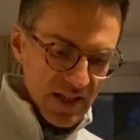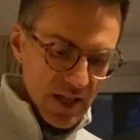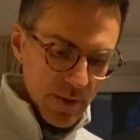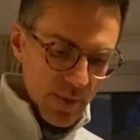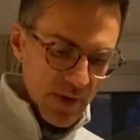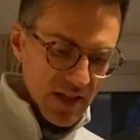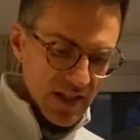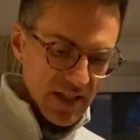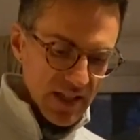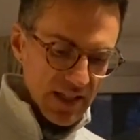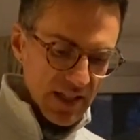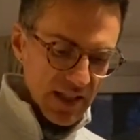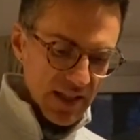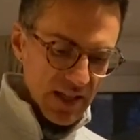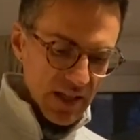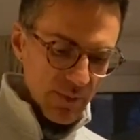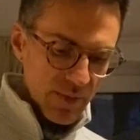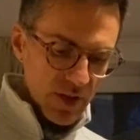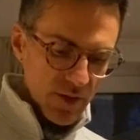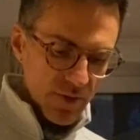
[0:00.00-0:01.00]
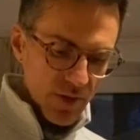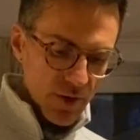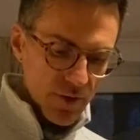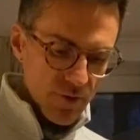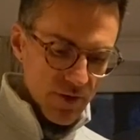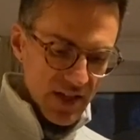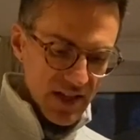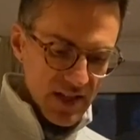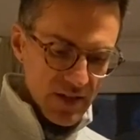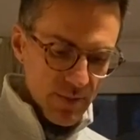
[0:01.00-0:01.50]
dip it in a little bit of the
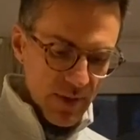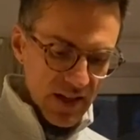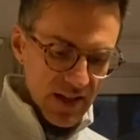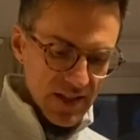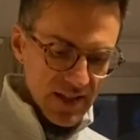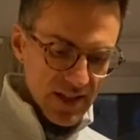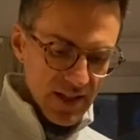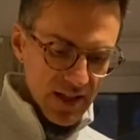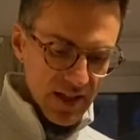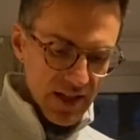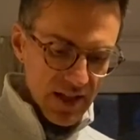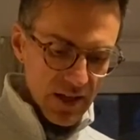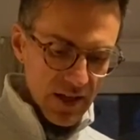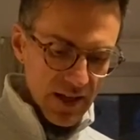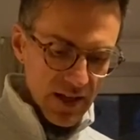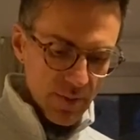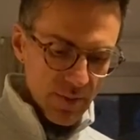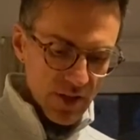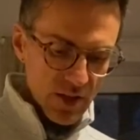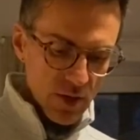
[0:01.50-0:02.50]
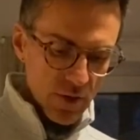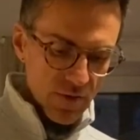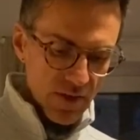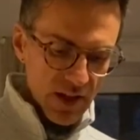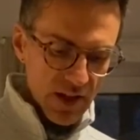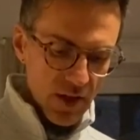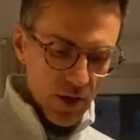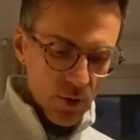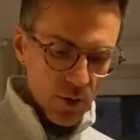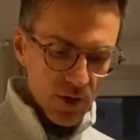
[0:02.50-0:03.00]
grease basically, a little bit of
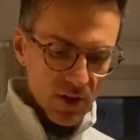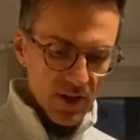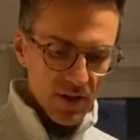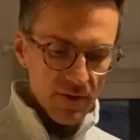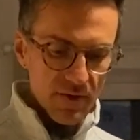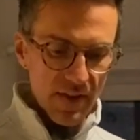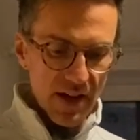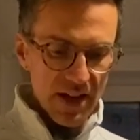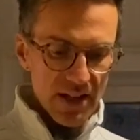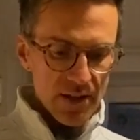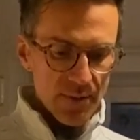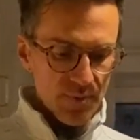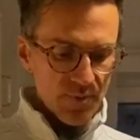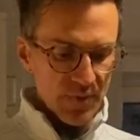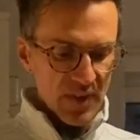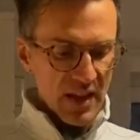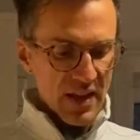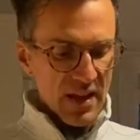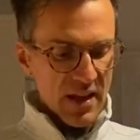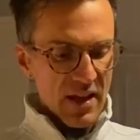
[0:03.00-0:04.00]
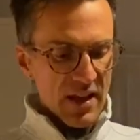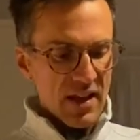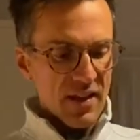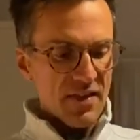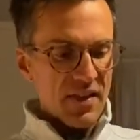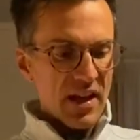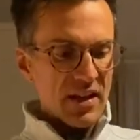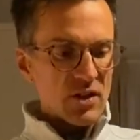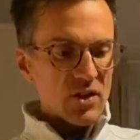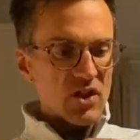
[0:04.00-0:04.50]
the coconut fat,
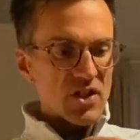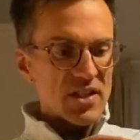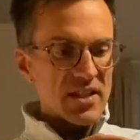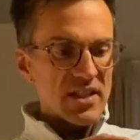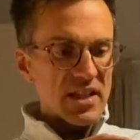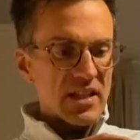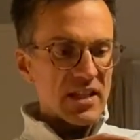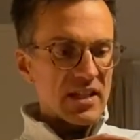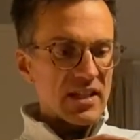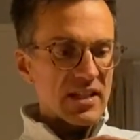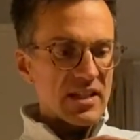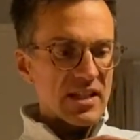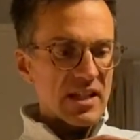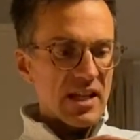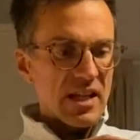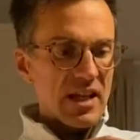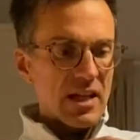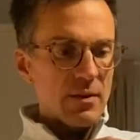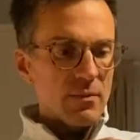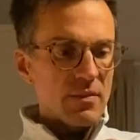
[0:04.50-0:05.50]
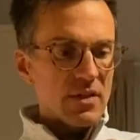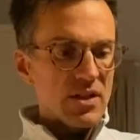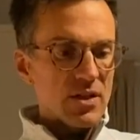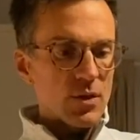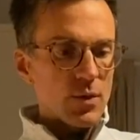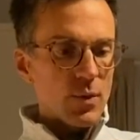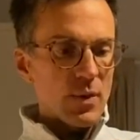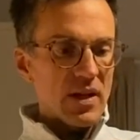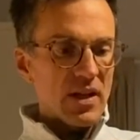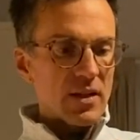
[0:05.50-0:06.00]
and then you just stick it in
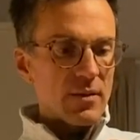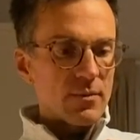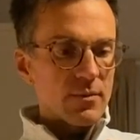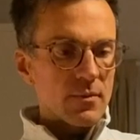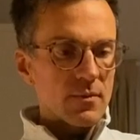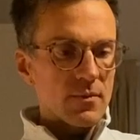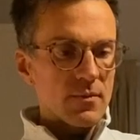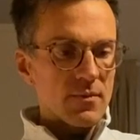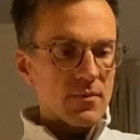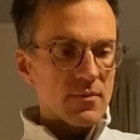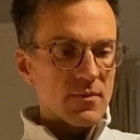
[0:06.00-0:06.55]
between